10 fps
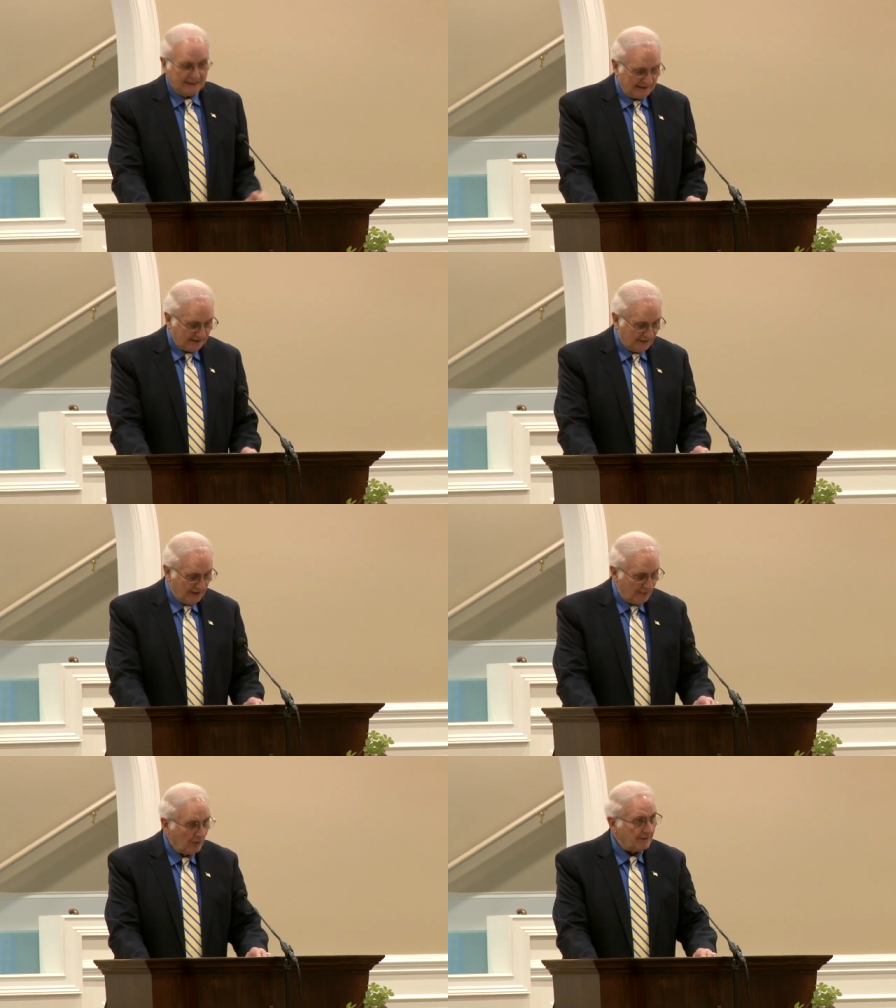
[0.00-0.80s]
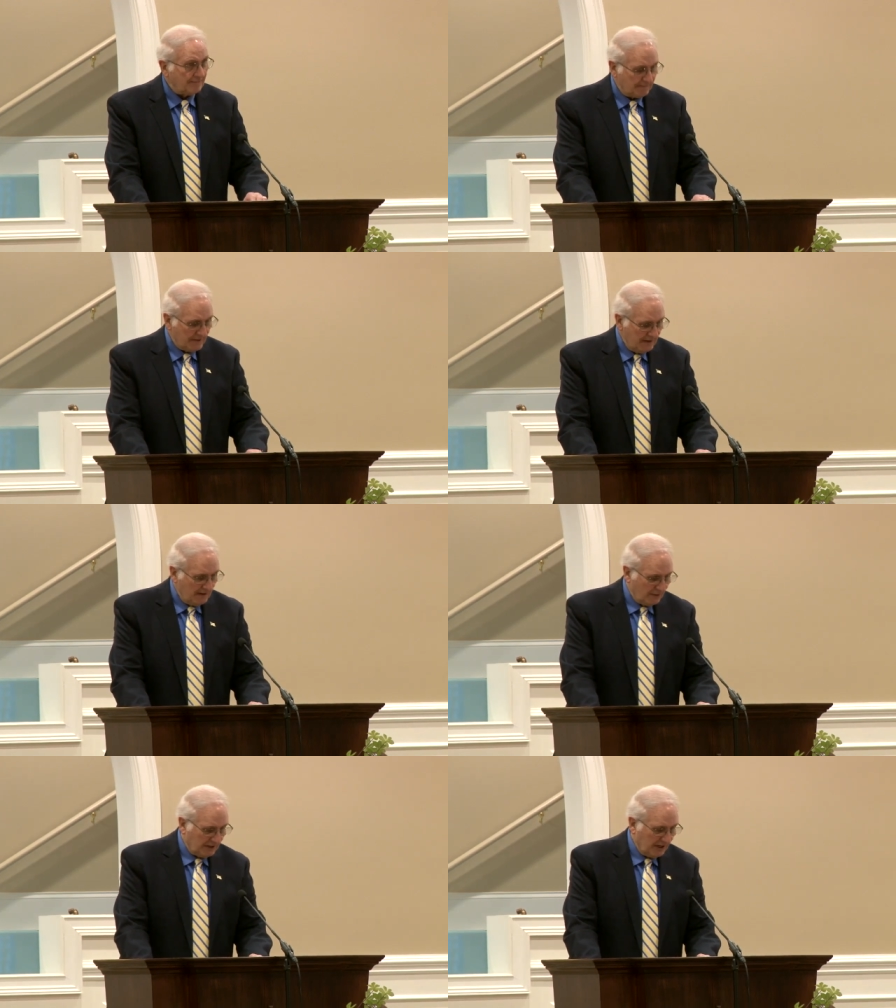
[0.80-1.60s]
And that's very important.
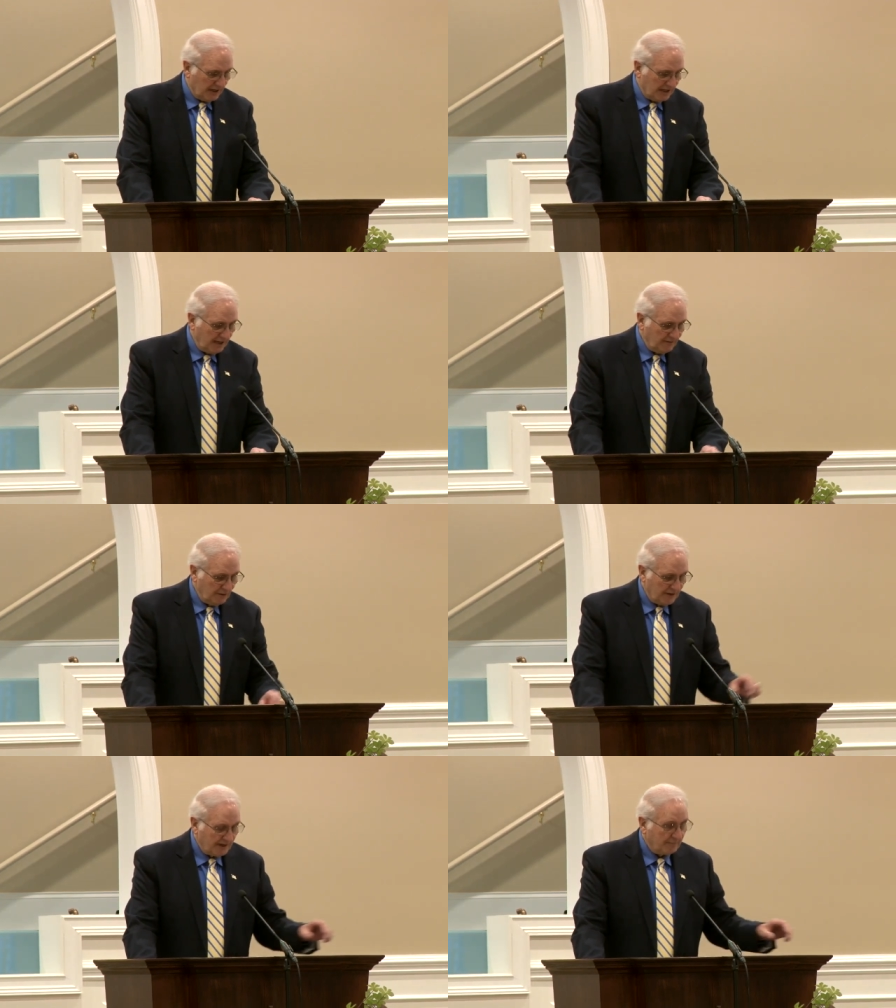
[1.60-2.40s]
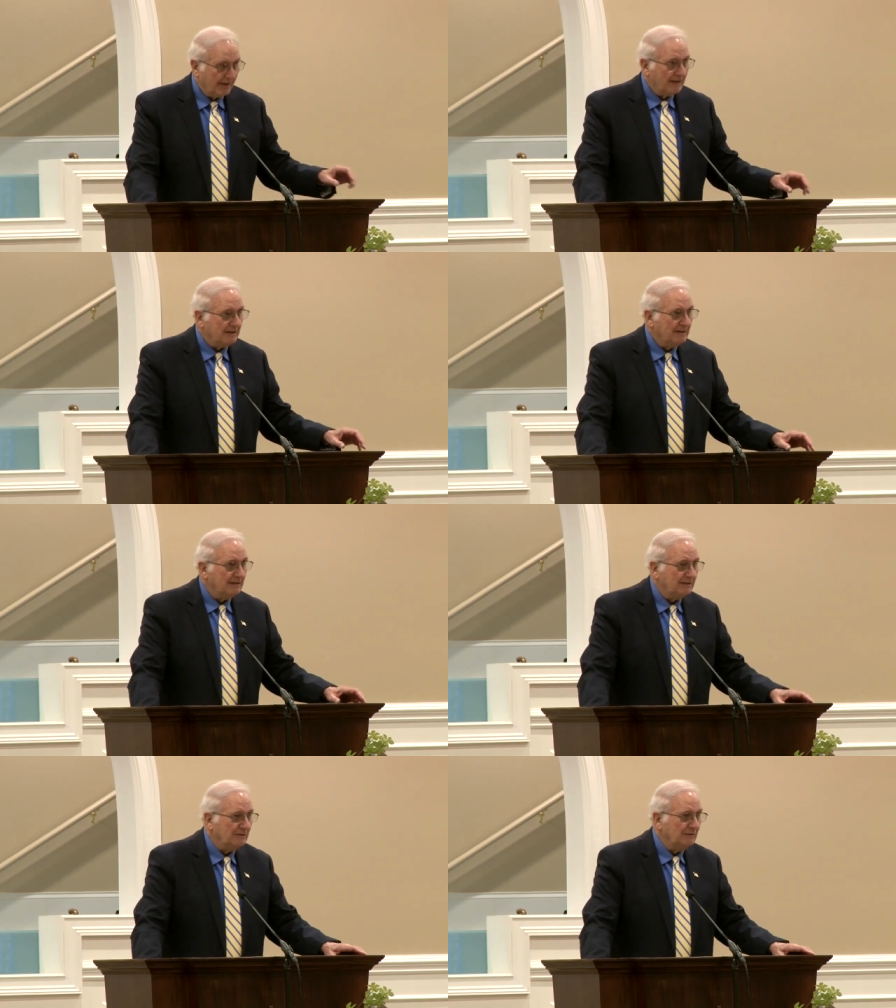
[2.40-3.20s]
When God gave you that
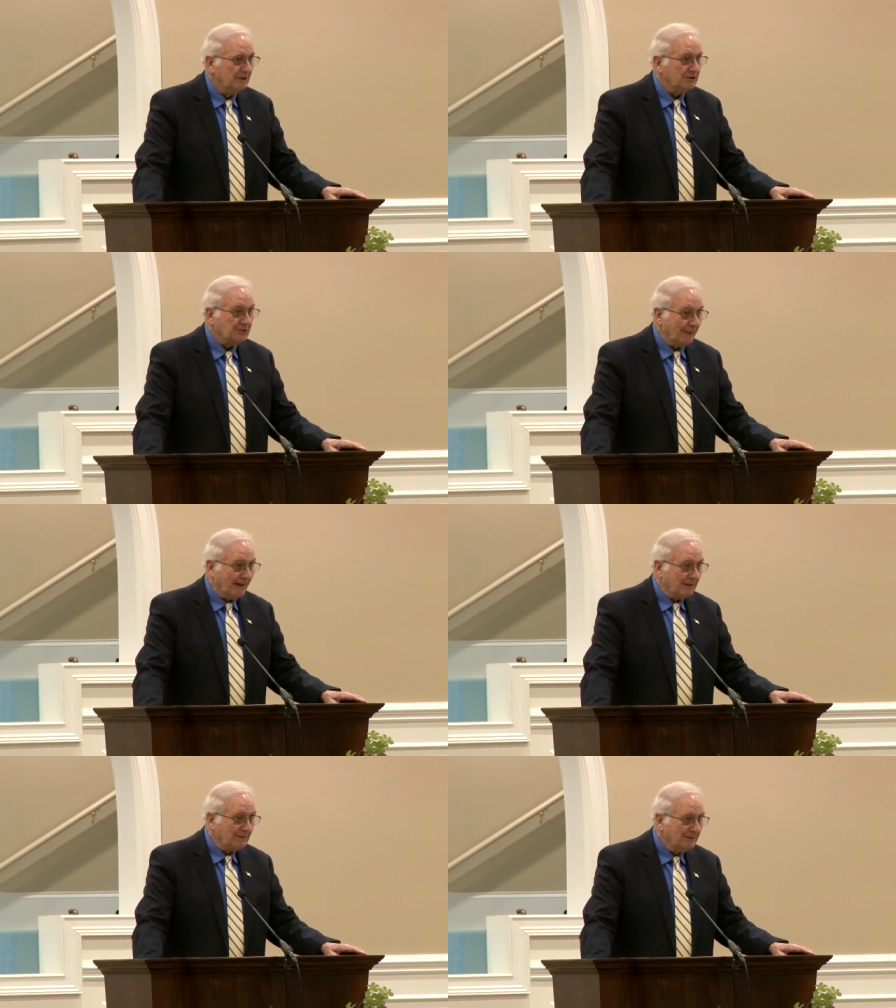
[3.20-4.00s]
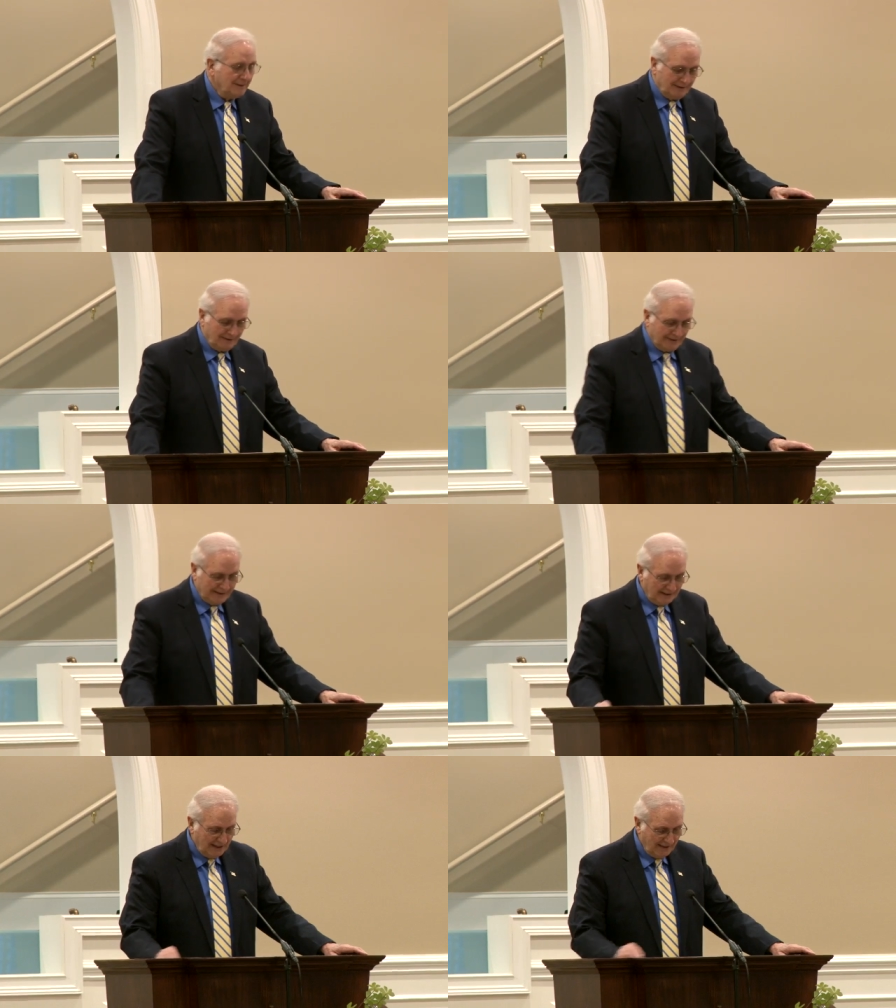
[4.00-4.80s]
ability to smell, uh,
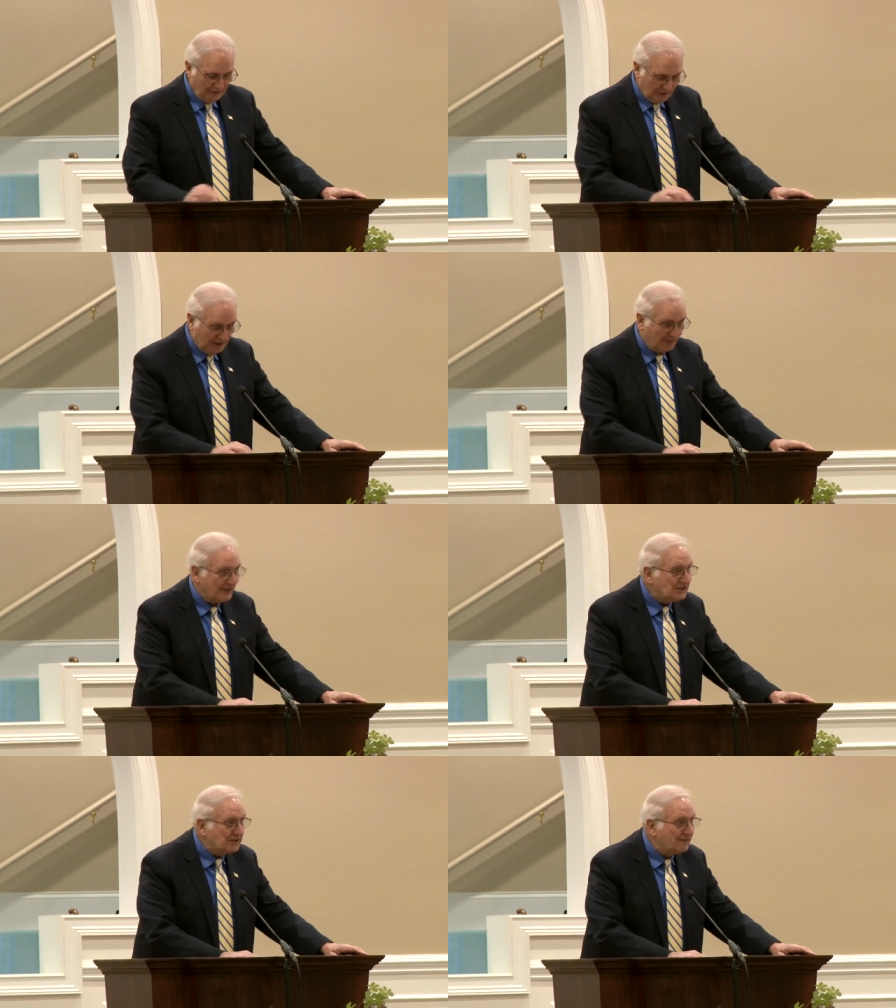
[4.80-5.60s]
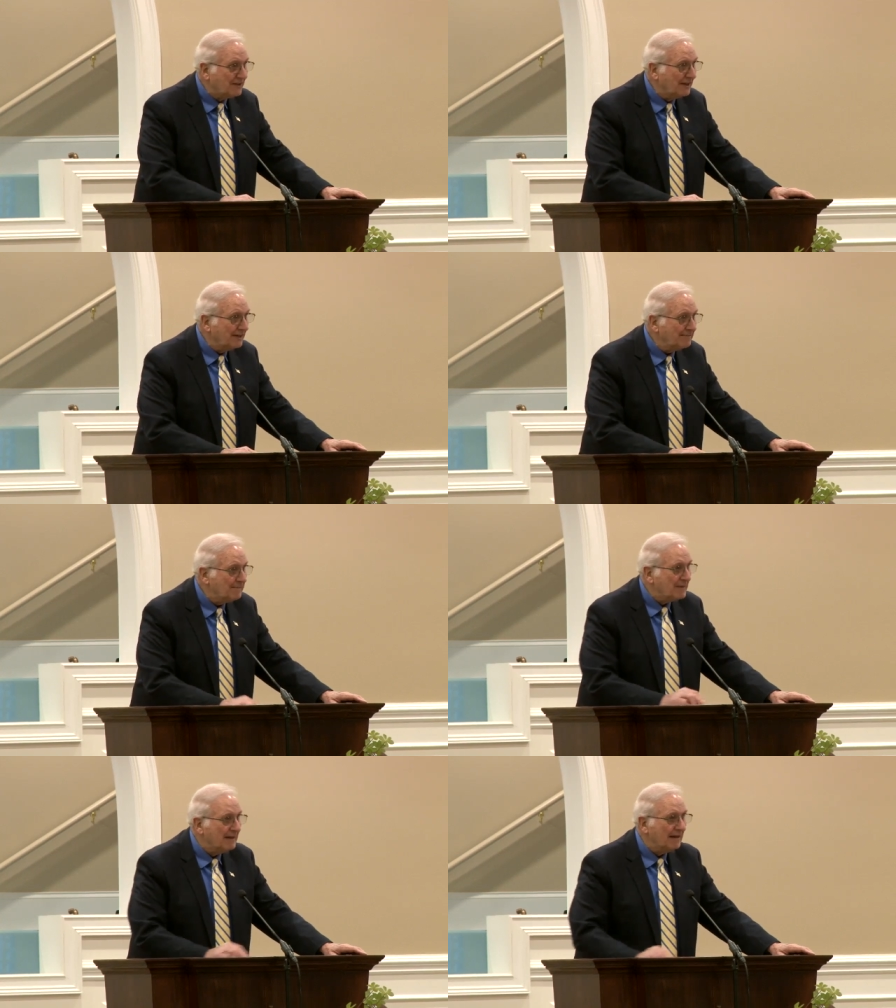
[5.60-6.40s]
He gave you a defensive thing,
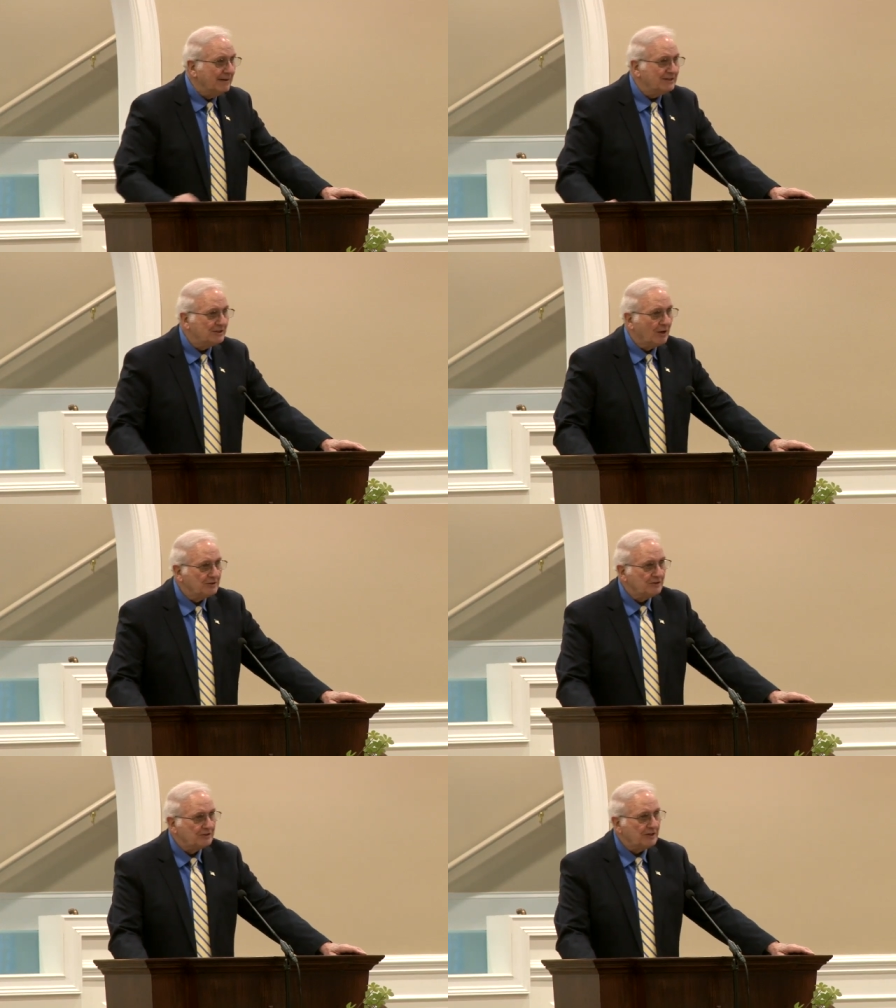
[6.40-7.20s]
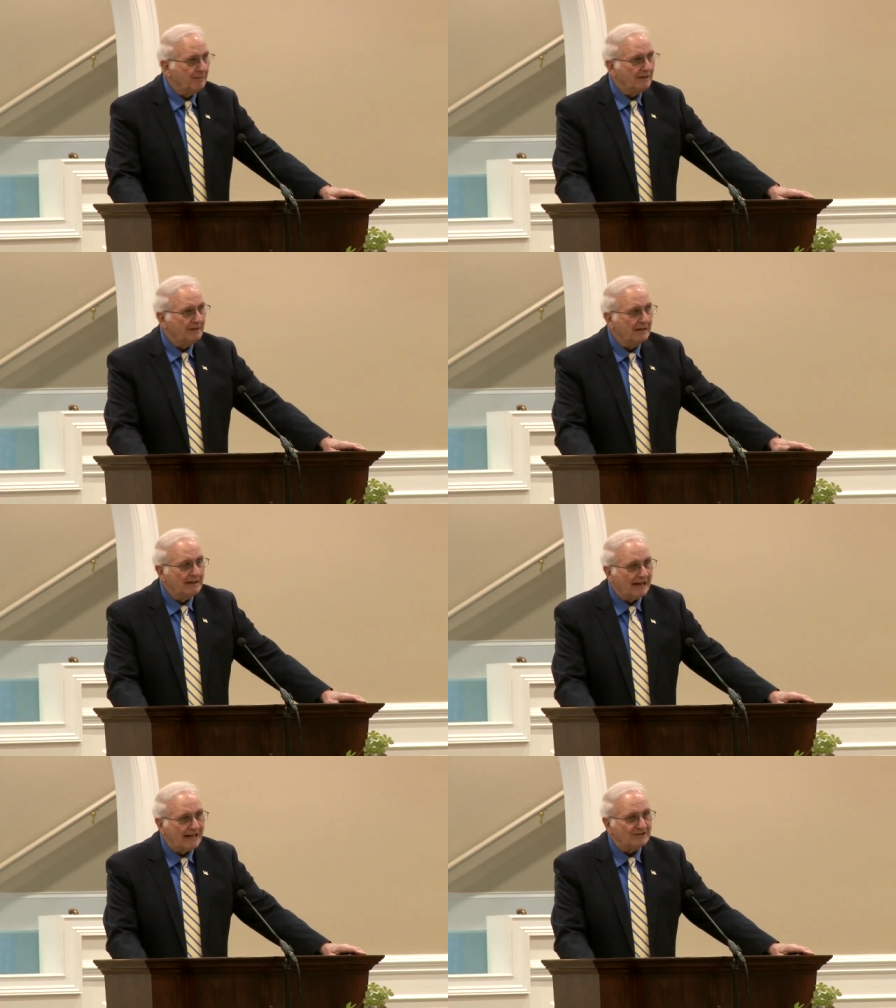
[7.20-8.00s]
and it's also something
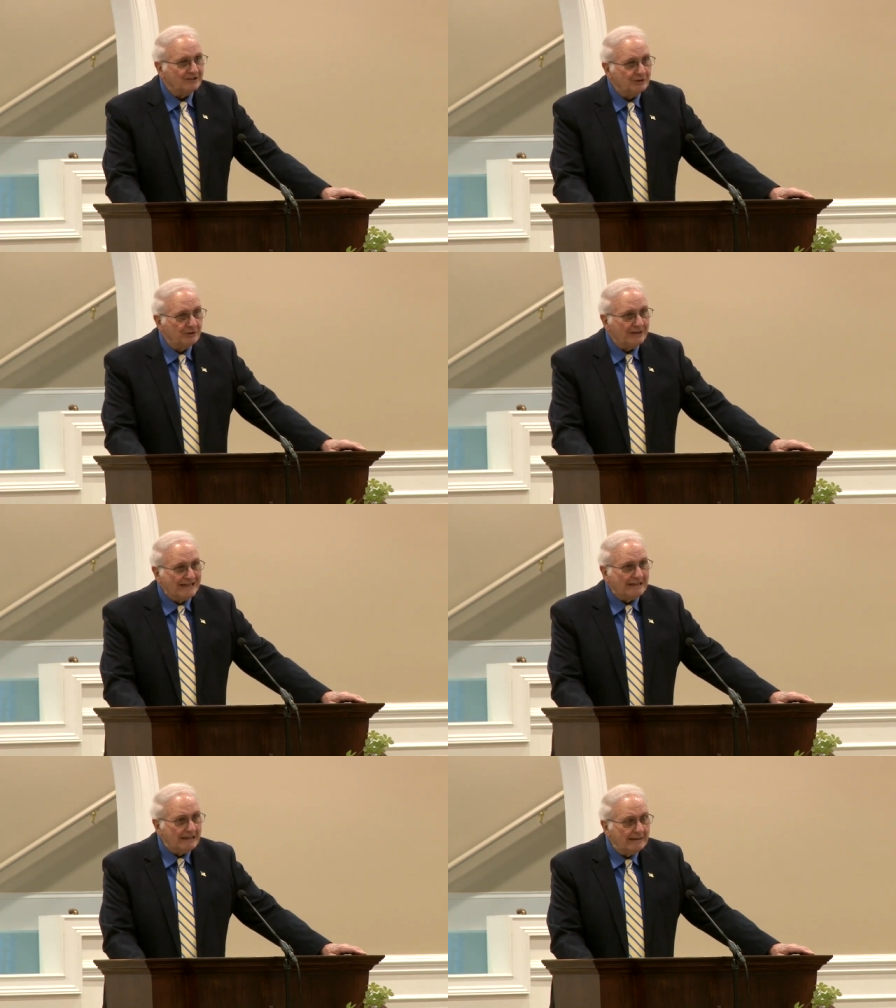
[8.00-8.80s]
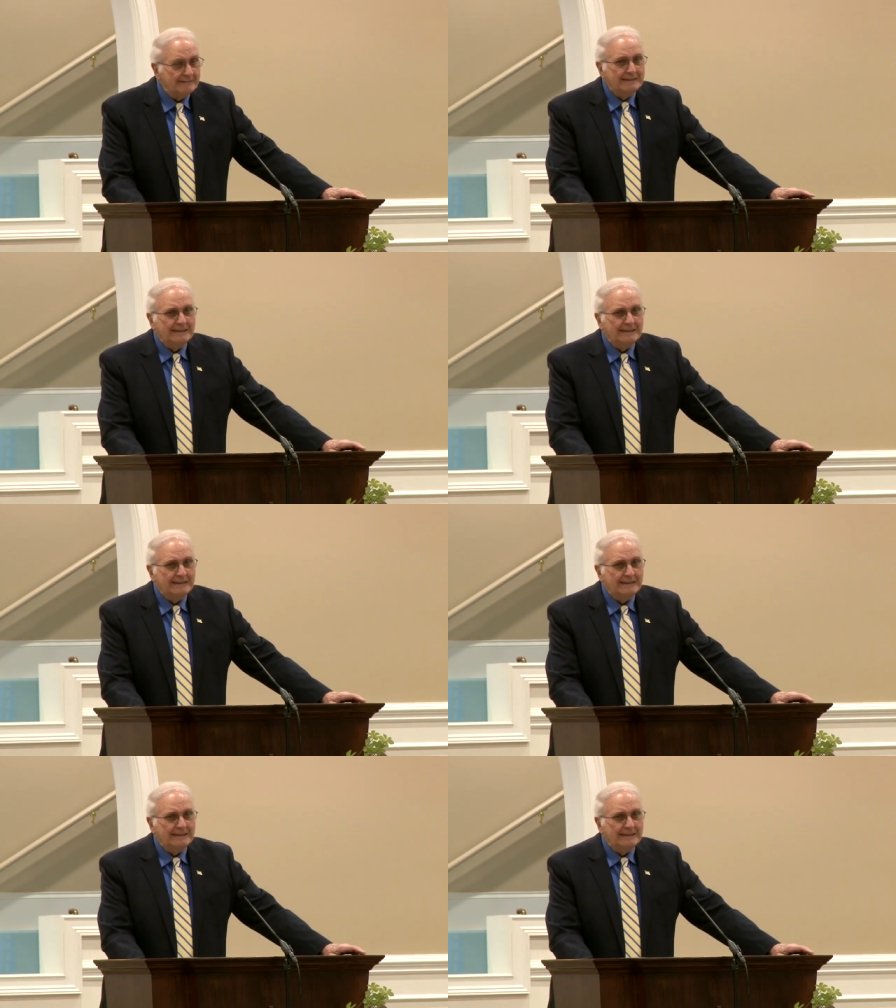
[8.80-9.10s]
that enhances your eating,